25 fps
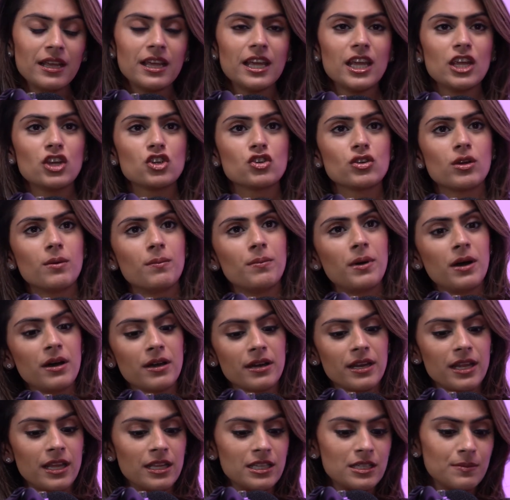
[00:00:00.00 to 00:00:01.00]
Isha
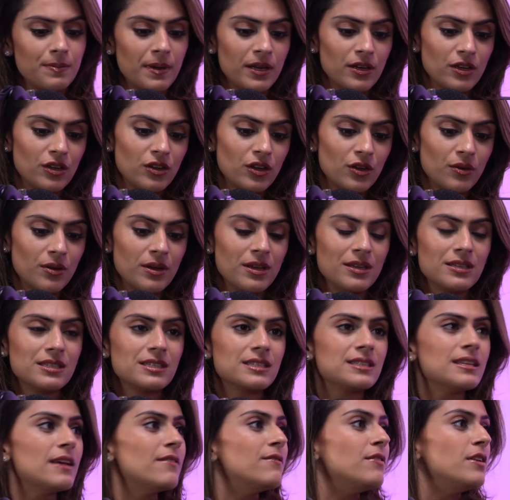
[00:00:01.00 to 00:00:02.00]
Ambani spent, you know,
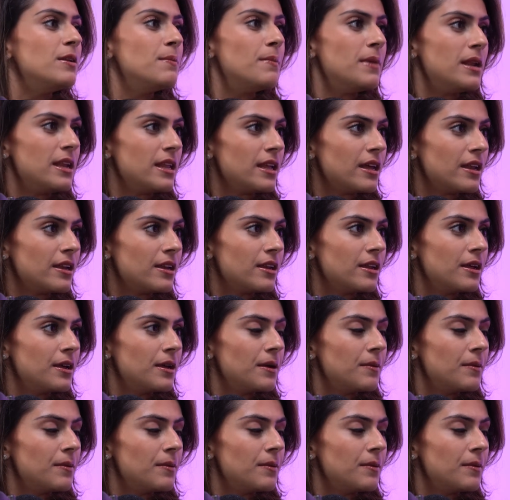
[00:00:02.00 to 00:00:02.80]
7 million